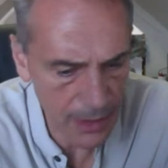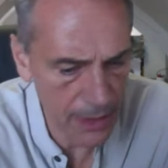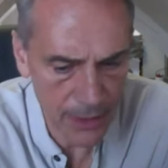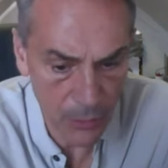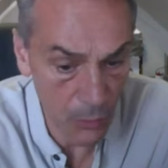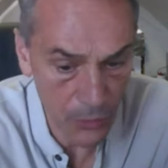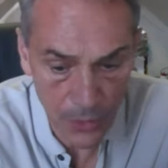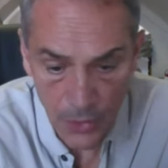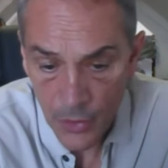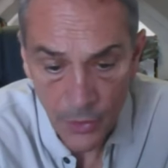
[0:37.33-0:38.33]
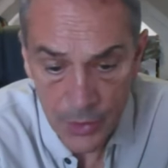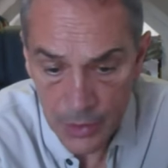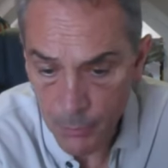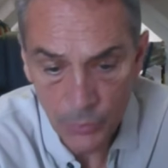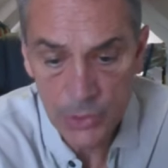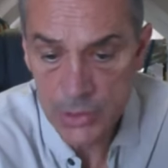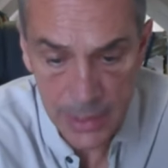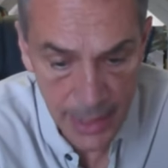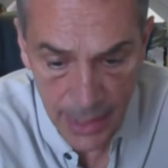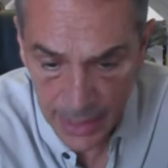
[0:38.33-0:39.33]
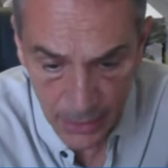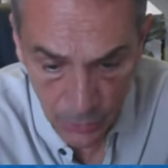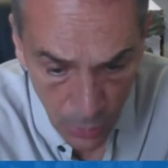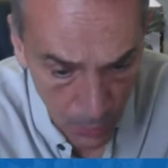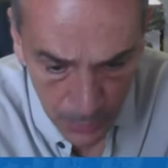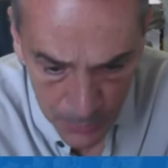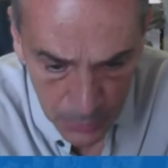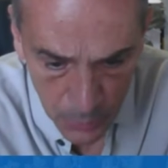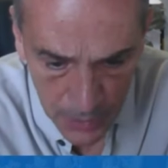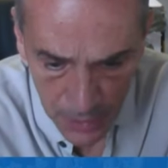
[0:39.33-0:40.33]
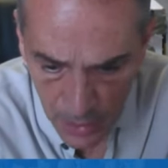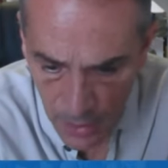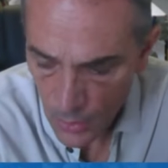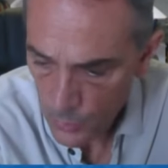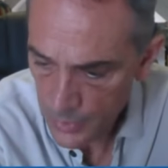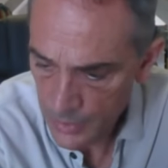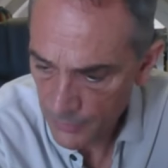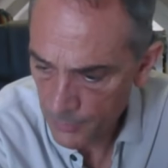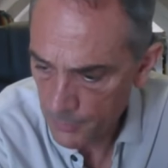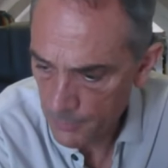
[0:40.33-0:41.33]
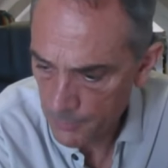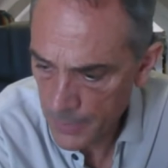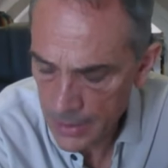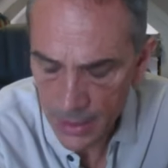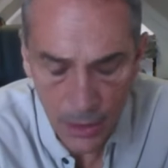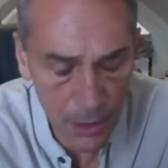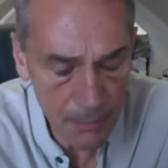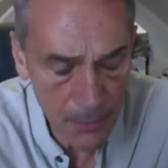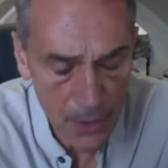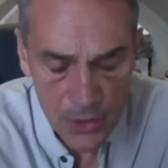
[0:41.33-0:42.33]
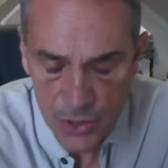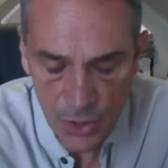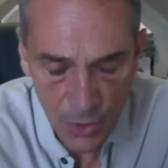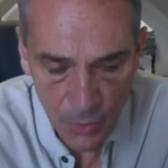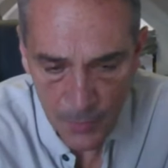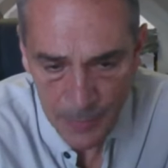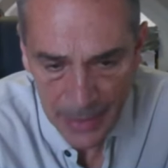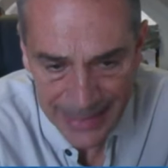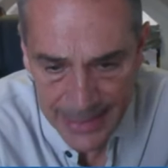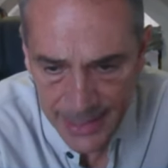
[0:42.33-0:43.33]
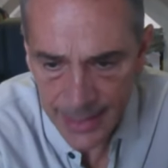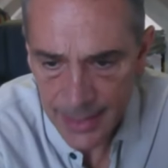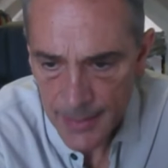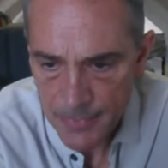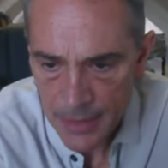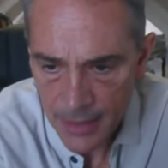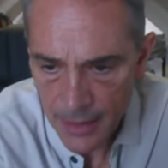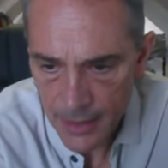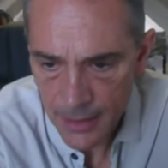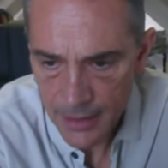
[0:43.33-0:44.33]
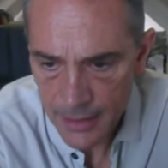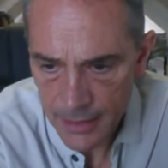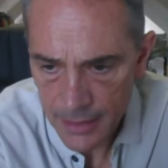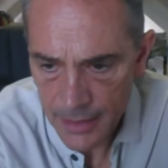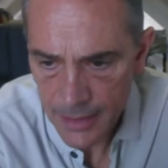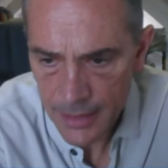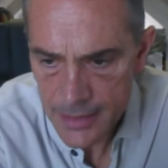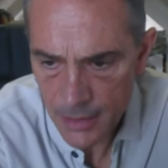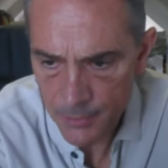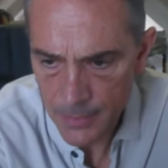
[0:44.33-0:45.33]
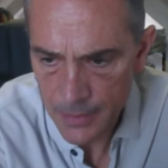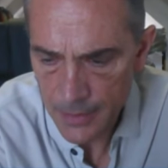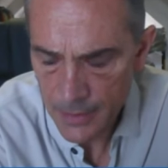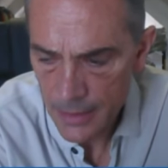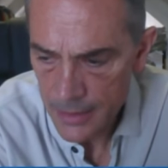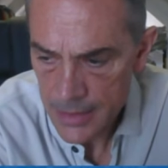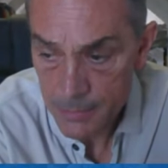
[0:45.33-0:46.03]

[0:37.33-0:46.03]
or in the Bundesliga. I don't know, but with a big club. So I think in his opinion, it's